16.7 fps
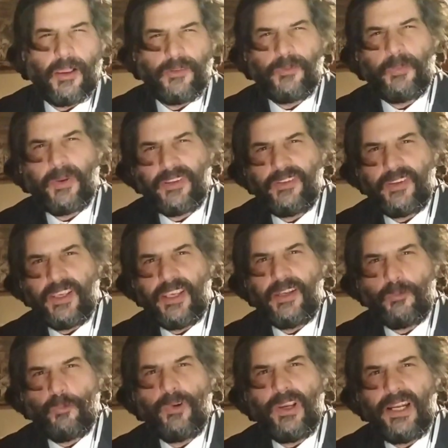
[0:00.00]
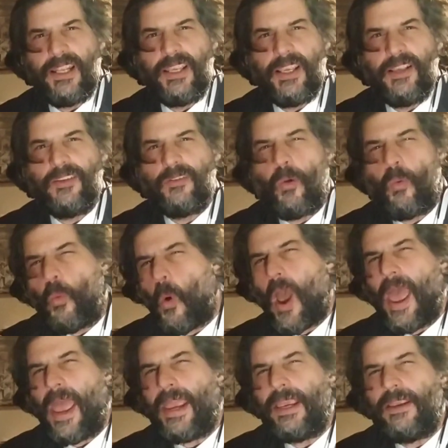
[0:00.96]
because it really is a
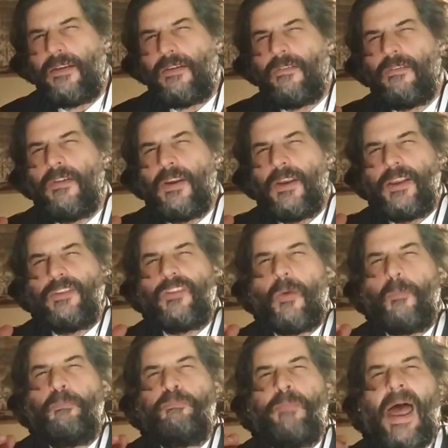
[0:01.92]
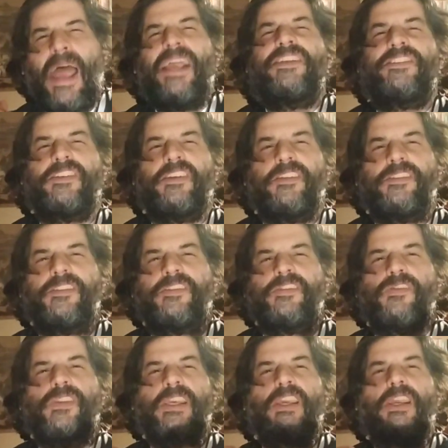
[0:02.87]
way, the
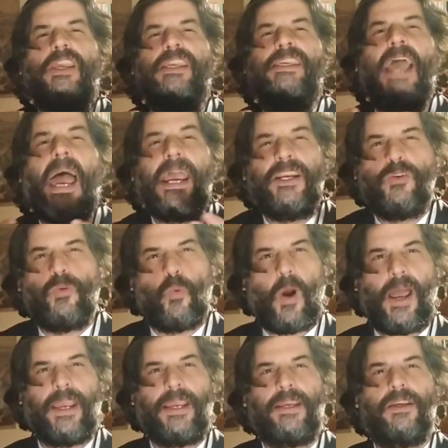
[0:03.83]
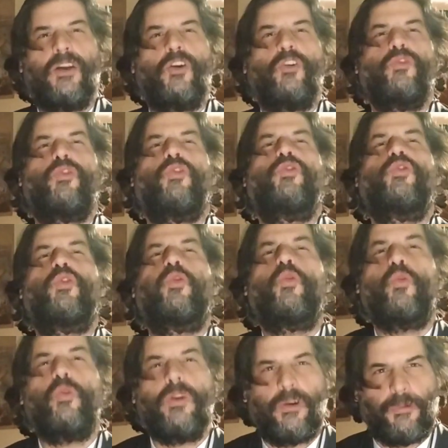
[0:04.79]
basis, the gateway to
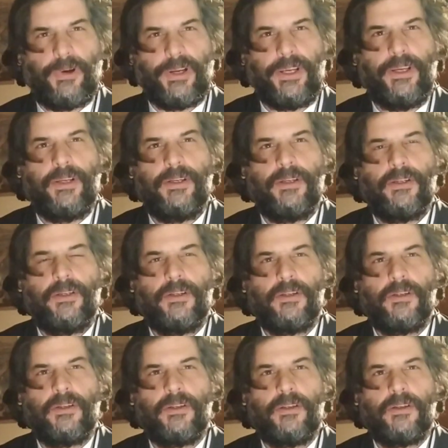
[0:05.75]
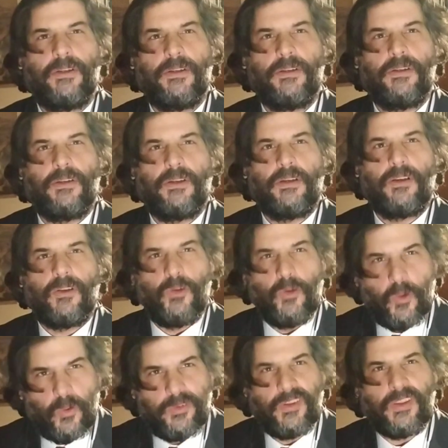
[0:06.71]
Toolery,
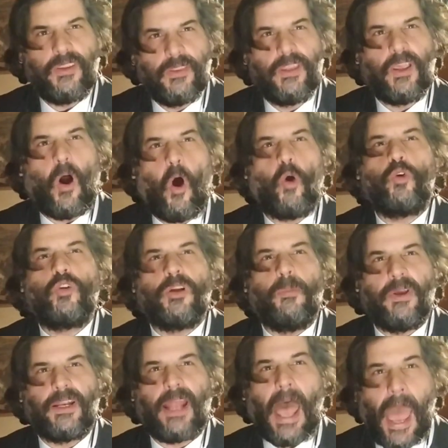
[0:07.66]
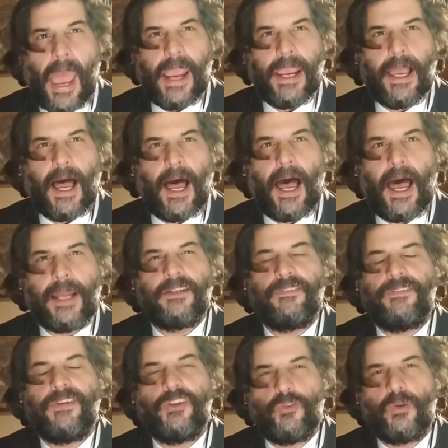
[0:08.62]
using the ultimate
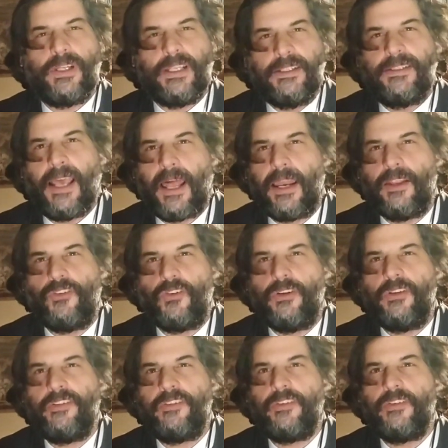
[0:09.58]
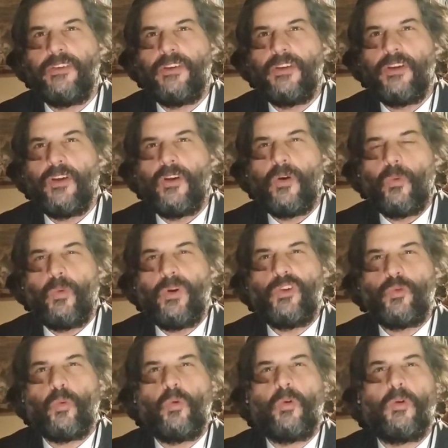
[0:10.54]
artificial intelligence,
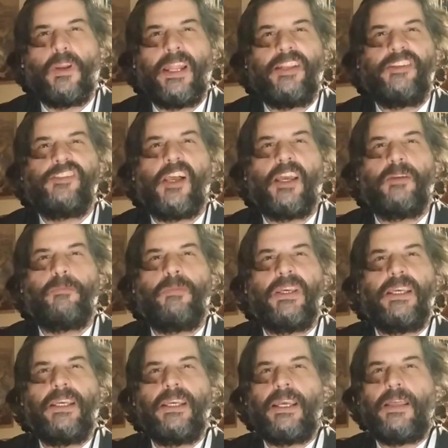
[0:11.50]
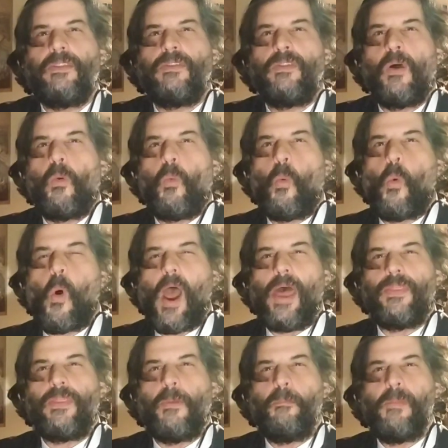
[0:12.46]
which will, let's say, be the
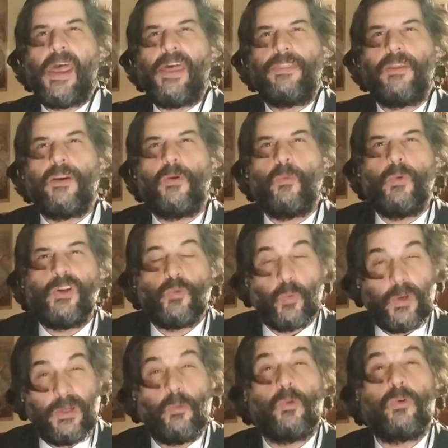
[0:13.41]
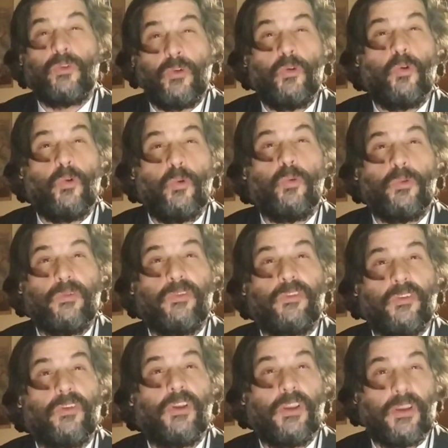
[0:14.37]
method in which we will use